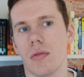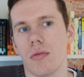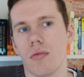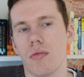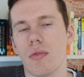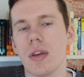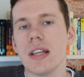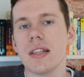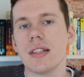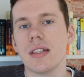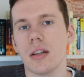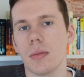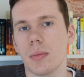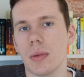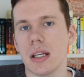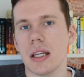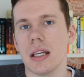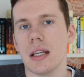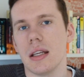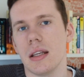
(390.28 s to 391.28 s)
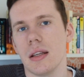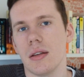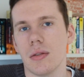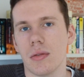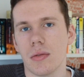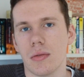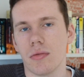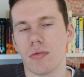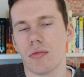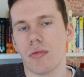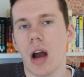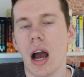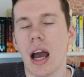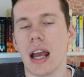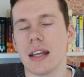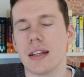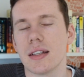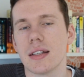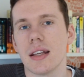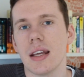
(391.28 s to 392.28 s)
reasonably
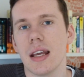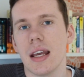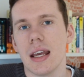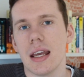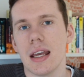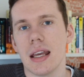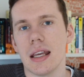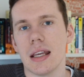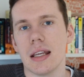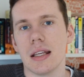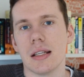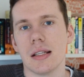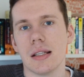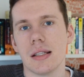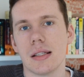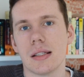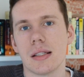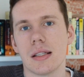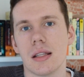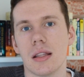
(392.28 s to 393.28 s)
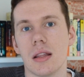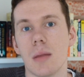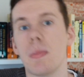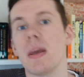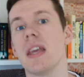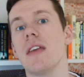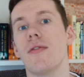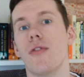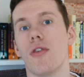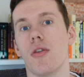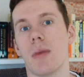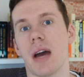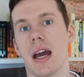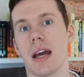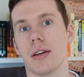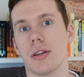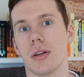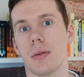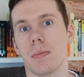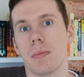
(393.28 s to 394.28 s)
right is the B
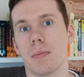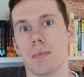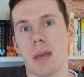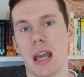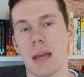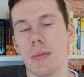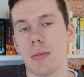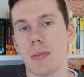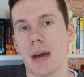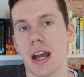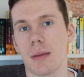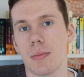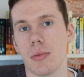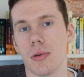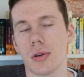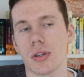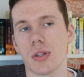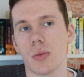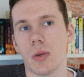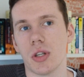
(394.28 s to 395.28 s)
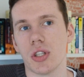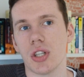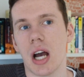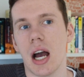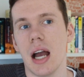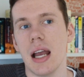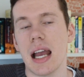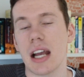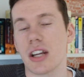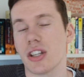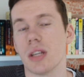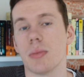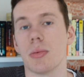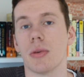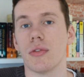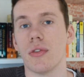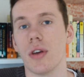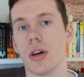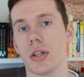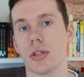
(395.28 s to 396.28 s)
format paperback books, which I actually
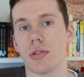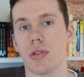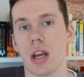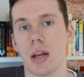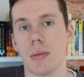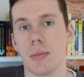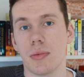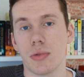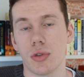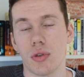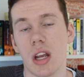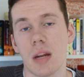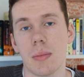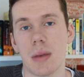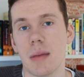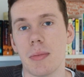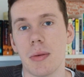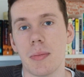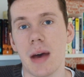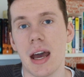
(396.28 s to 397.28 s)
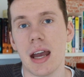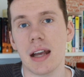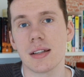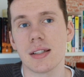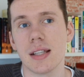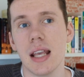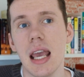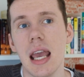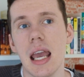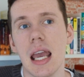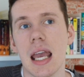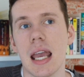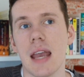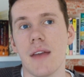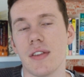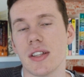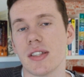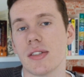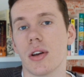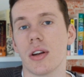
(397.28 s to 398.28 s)
prefer to trade paperbacks.
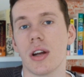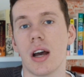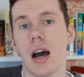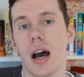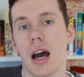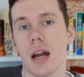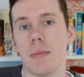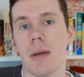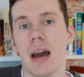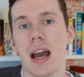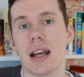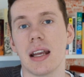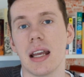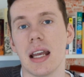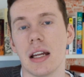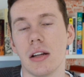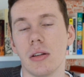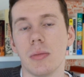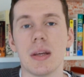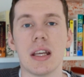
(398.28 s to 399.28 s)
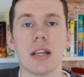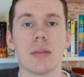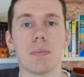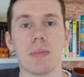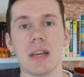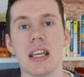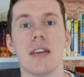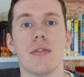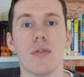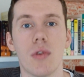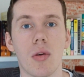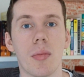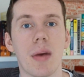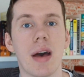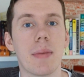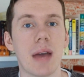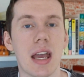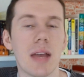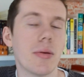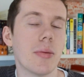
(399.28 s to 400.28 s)
If it's not a hardback, it'll be a B
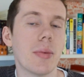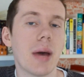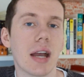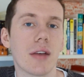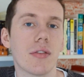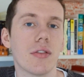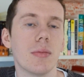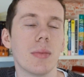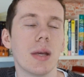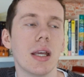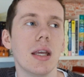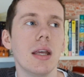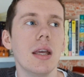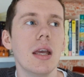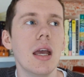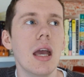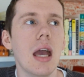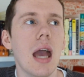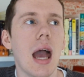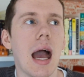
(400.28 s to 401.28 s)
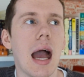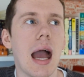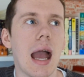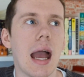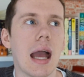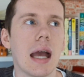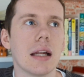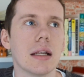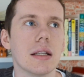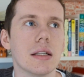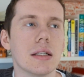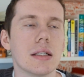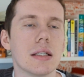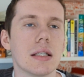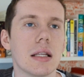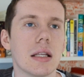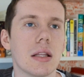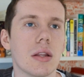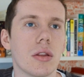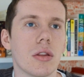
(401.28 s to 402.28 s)
format paperback for me. And
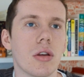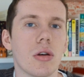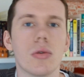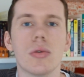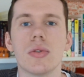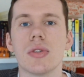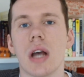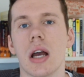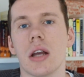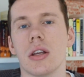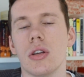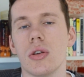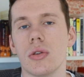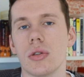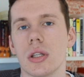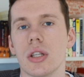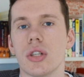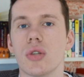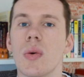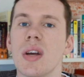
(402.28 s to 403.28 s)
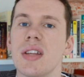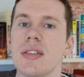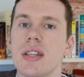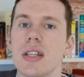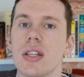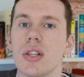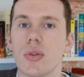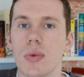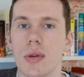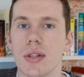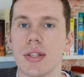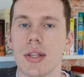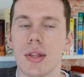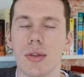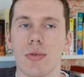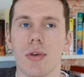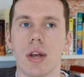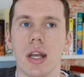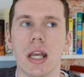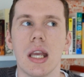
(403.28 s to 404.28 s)
those are usually 20 to
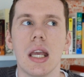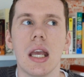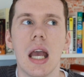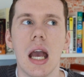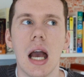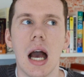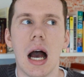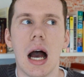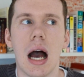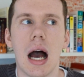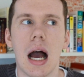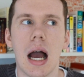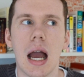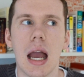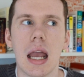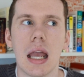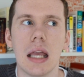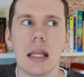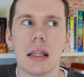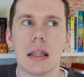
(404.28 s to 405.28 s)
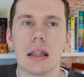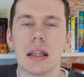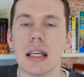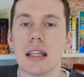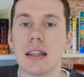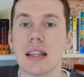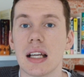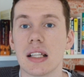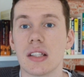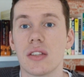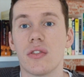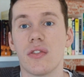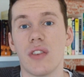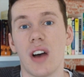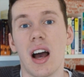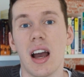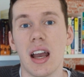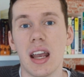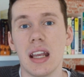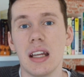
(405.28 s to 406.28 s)
23. I think that's
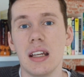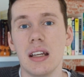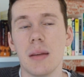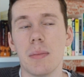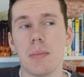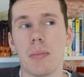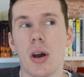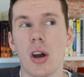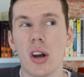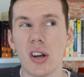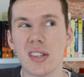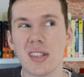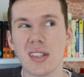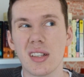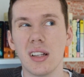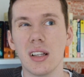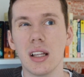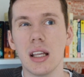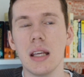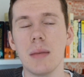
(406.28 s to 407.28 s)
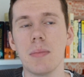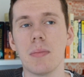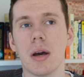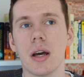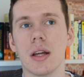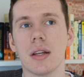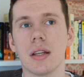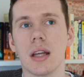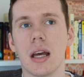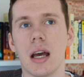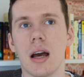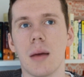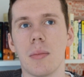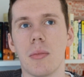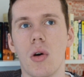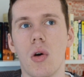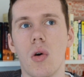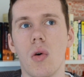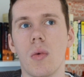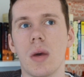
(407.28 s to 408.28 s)
fine personally, but
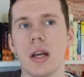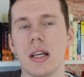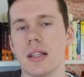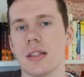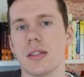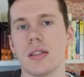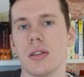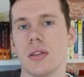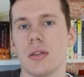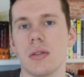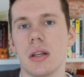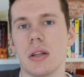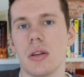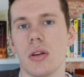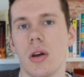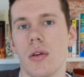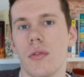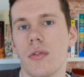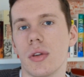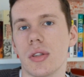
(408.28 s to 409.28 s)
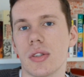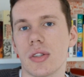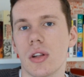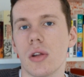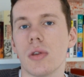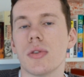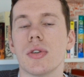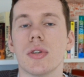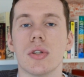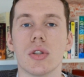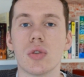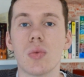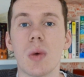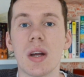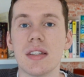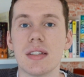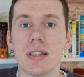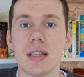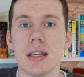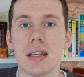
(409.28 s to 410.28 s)
always, if it's closer to
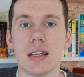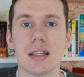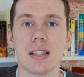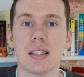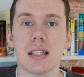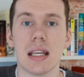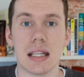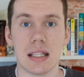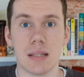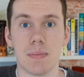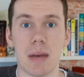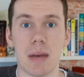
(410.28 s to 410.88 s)
20, it's